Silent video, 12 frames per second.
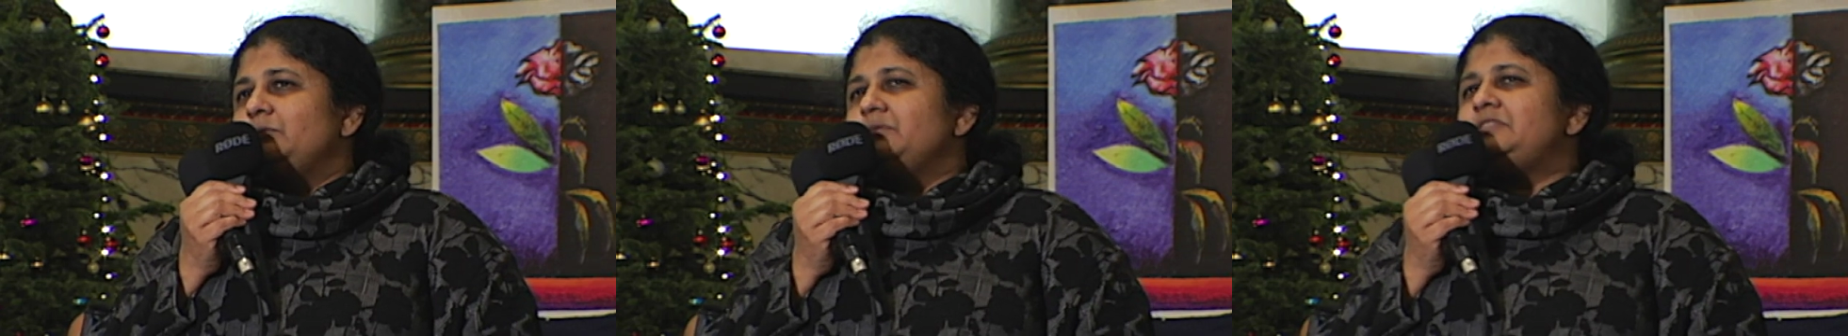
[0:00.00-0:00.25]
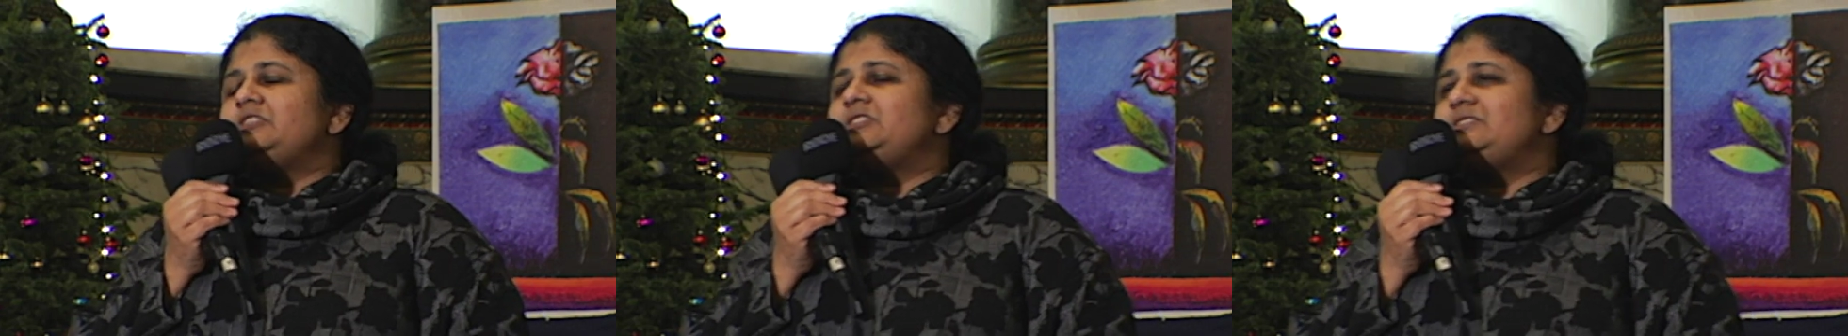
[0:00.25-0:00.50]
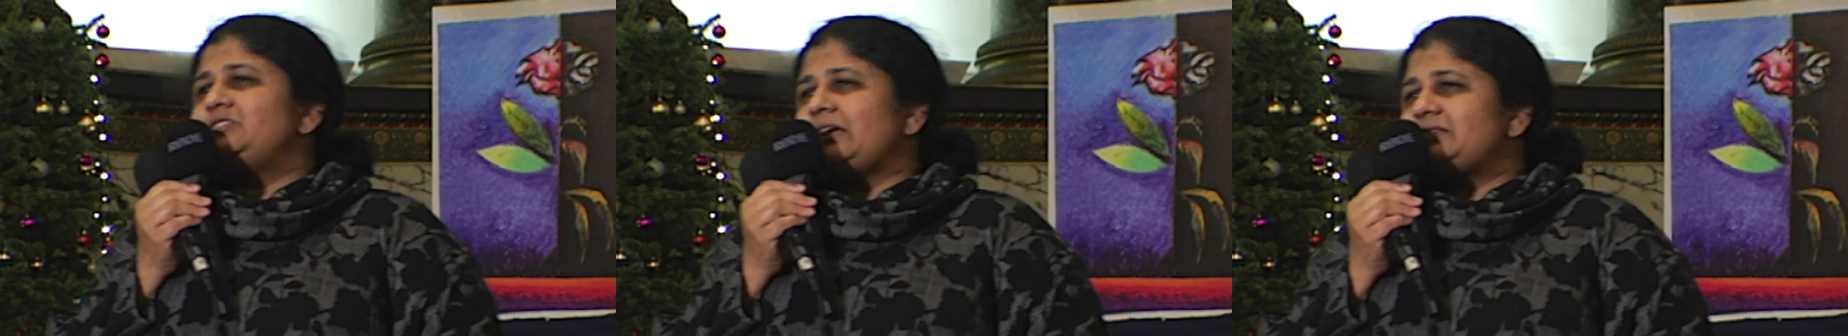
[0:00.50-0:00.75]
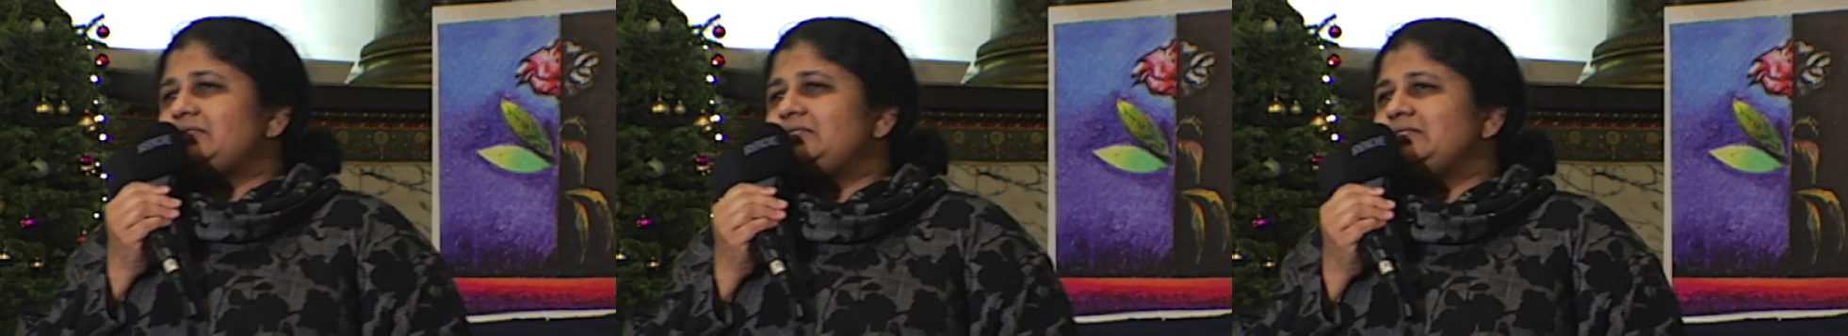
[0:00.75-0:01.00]
which is
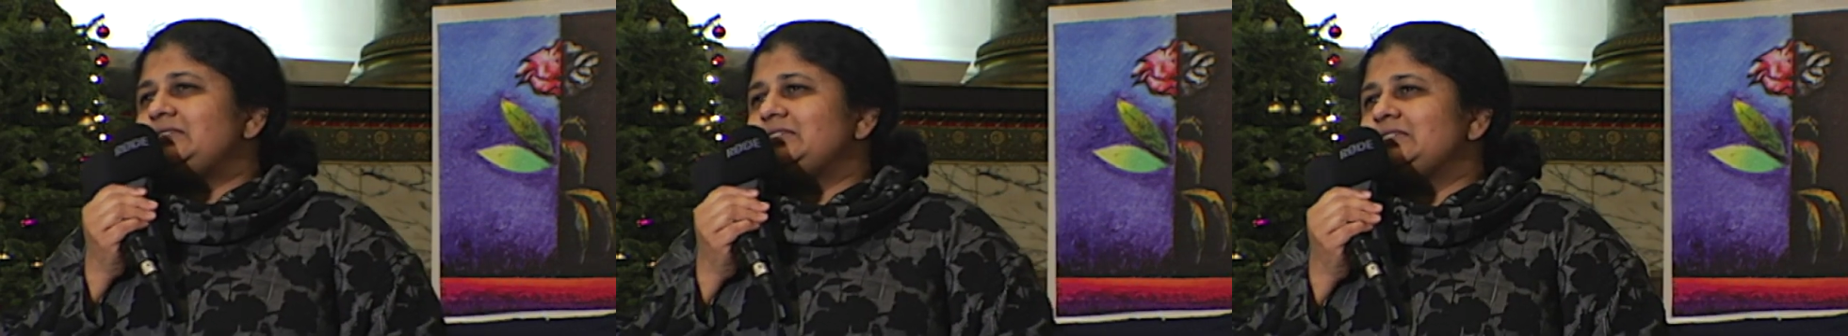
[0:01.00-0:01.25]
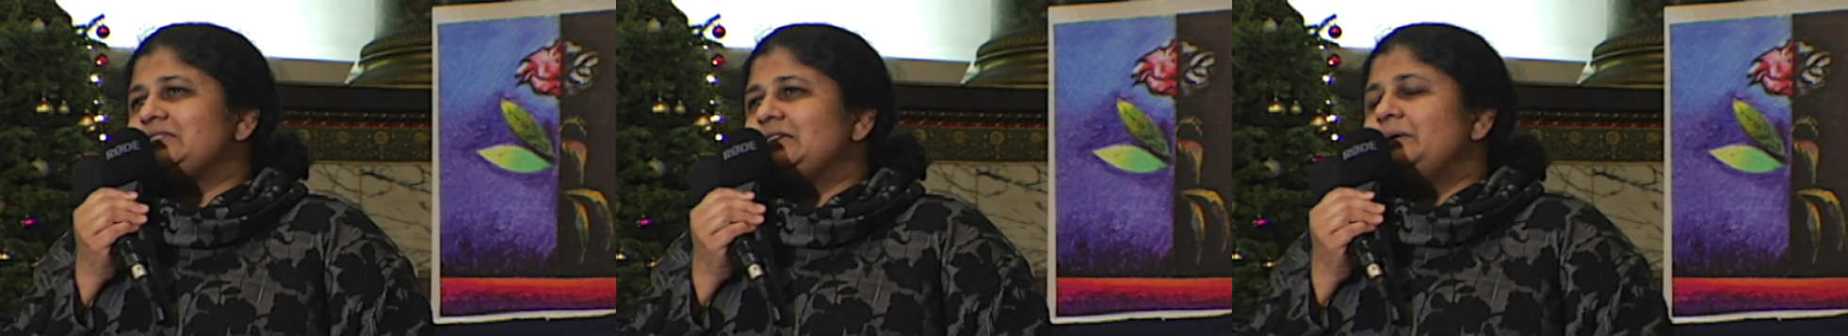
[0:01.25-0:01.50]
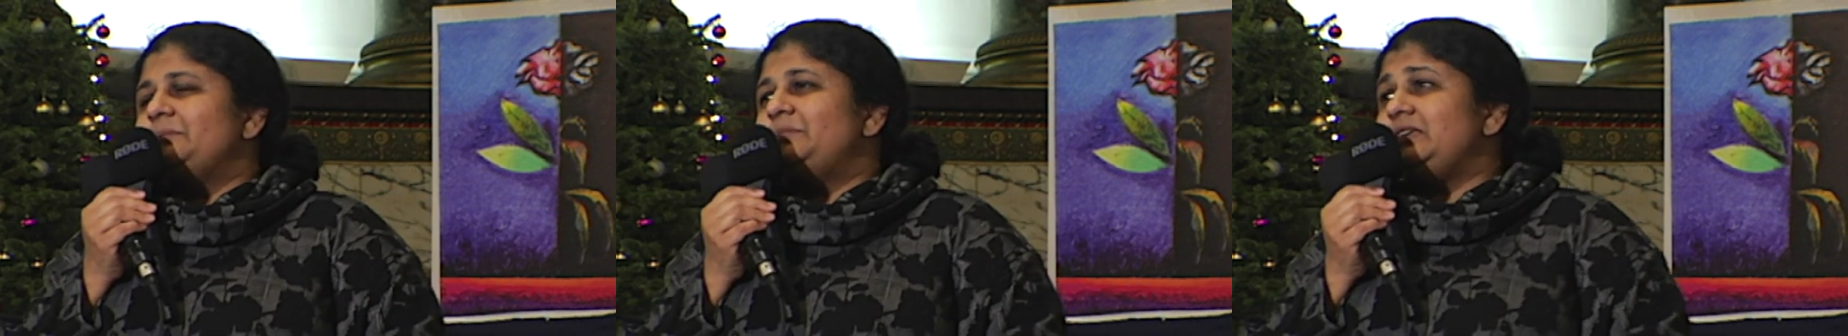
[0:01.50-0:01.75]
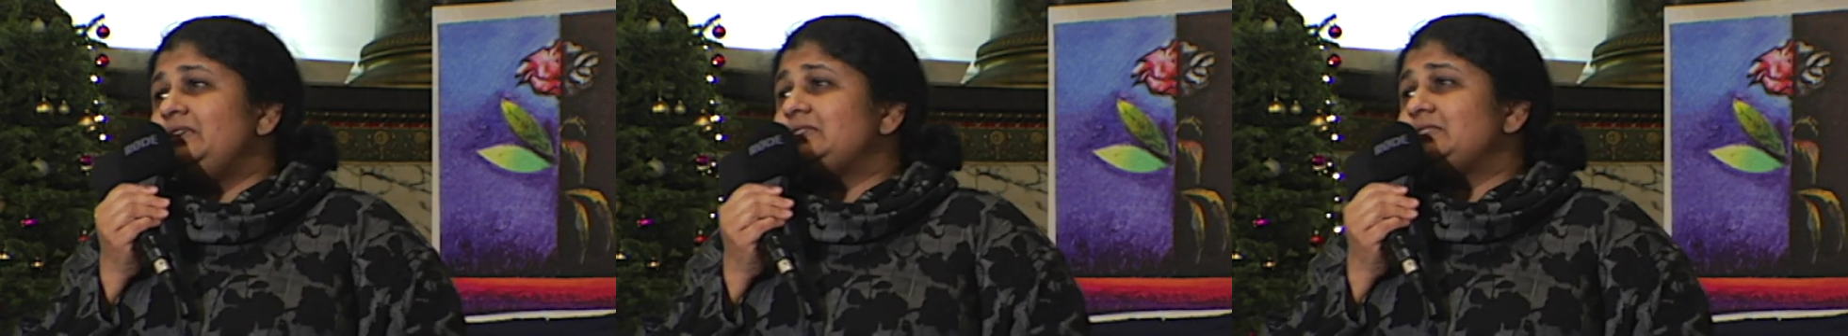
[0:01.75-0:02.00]
justice,
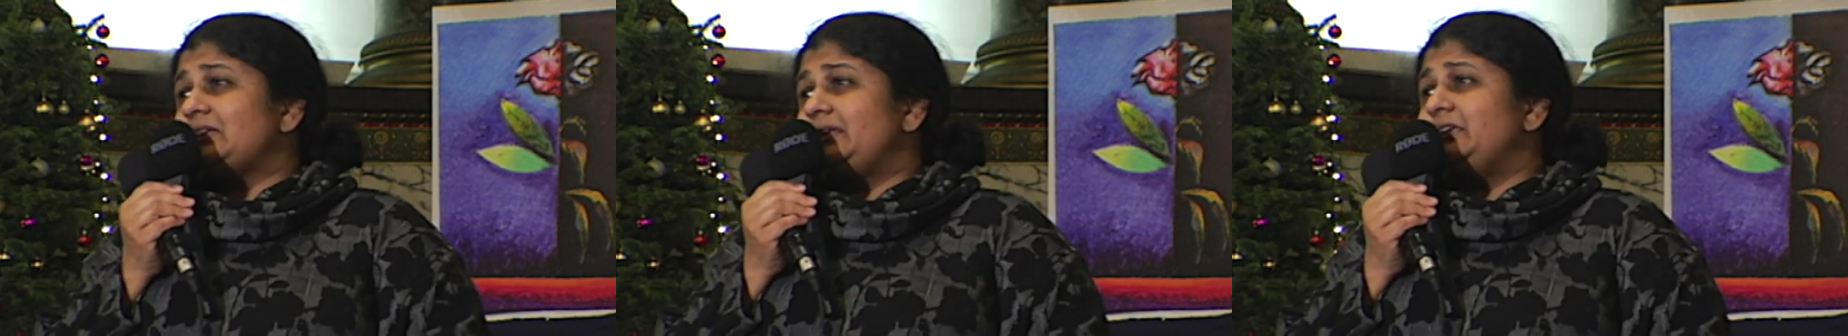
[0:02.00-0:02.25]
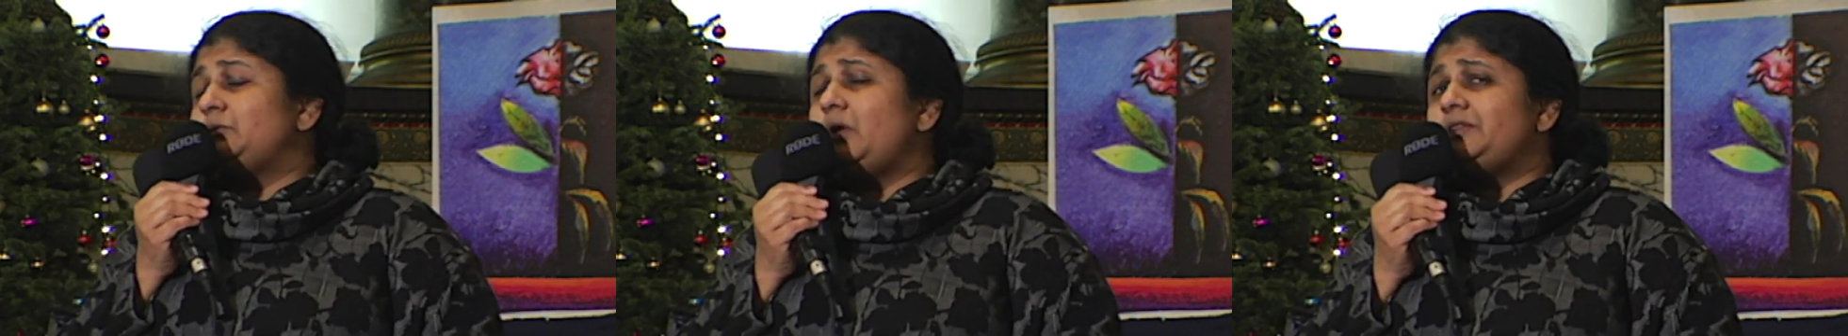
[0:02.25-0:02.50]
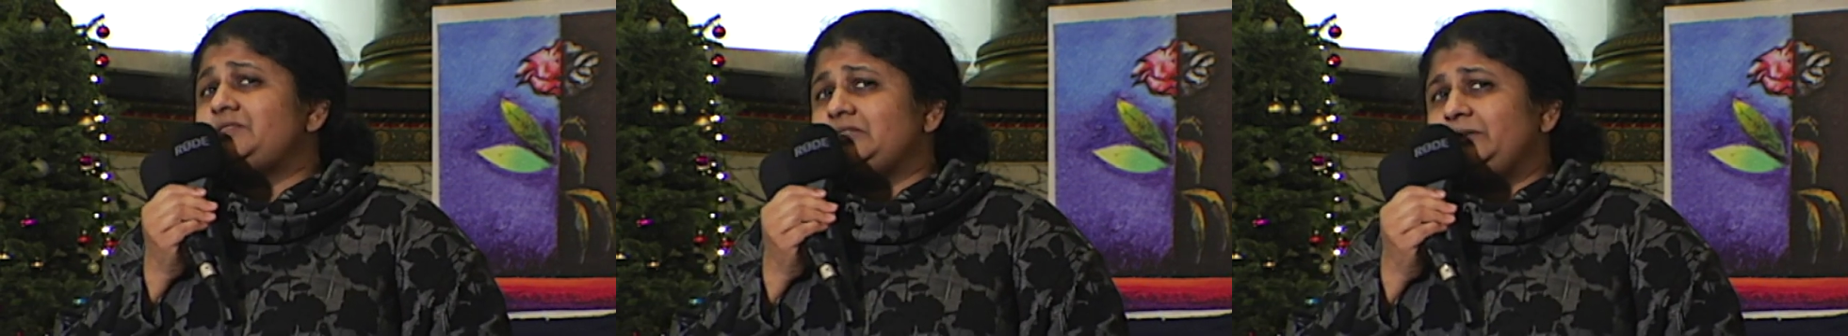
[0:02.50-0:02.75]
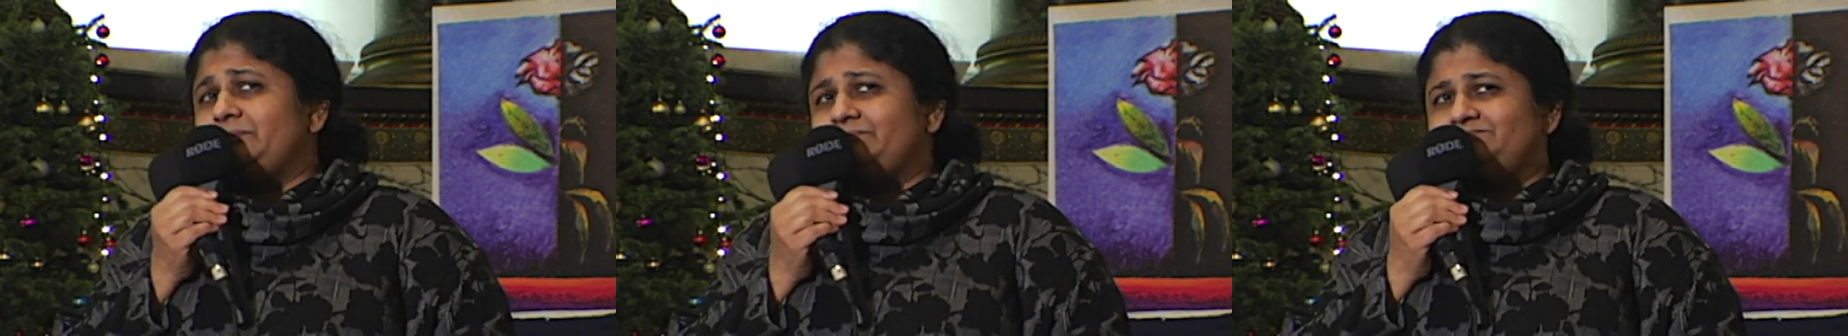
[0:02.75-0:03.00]
peace and equality.